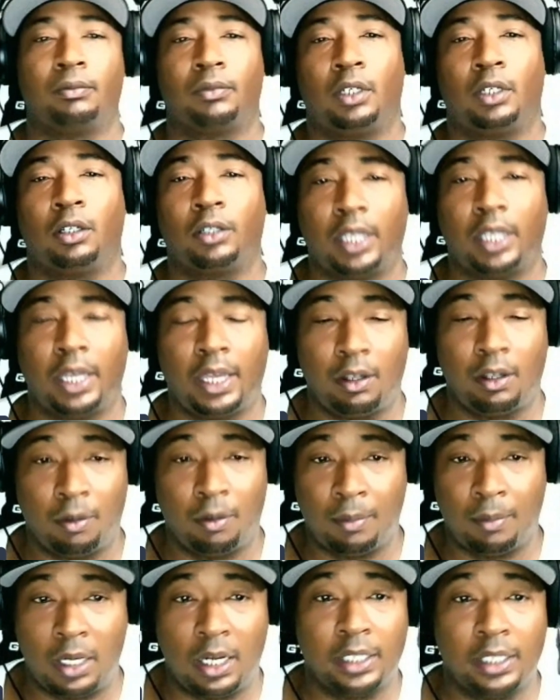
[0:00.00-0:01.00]
Okay,
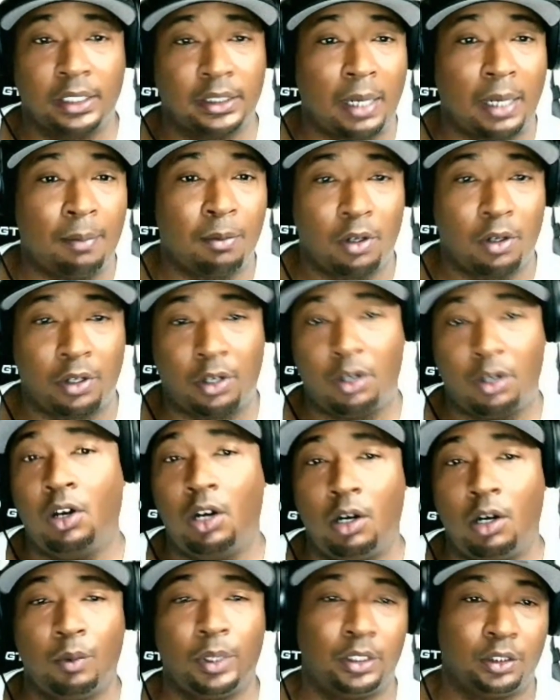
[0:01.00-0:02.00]
on my Hondas, I'm gonna
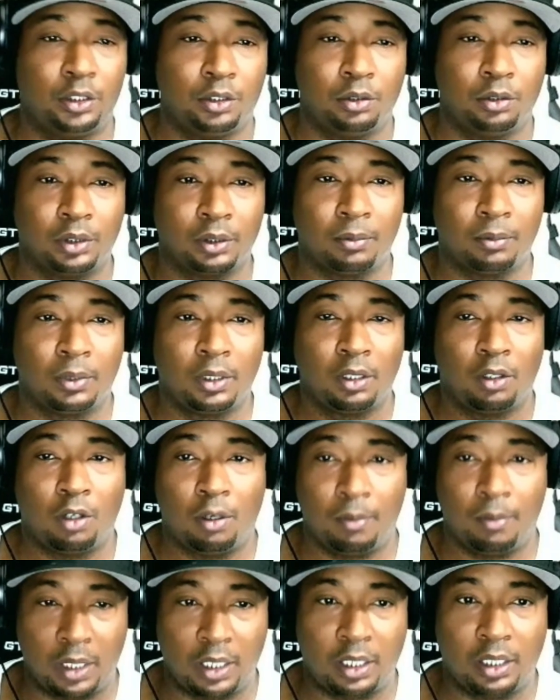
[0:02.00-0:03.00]
always use them
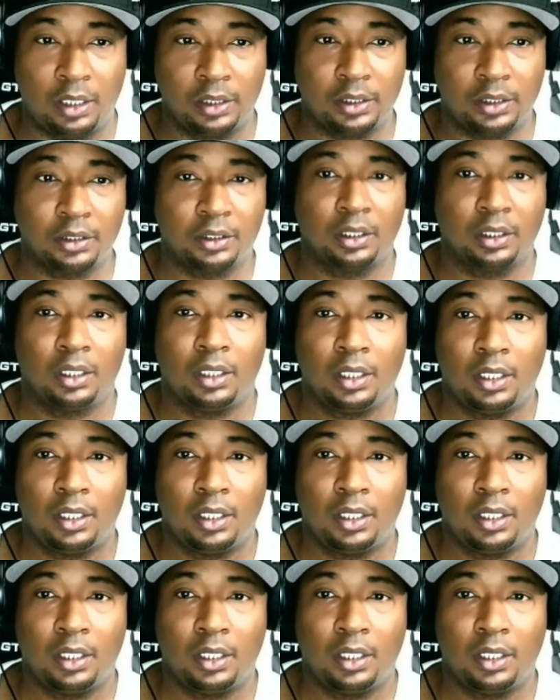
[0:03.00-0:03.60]
on my Hondas.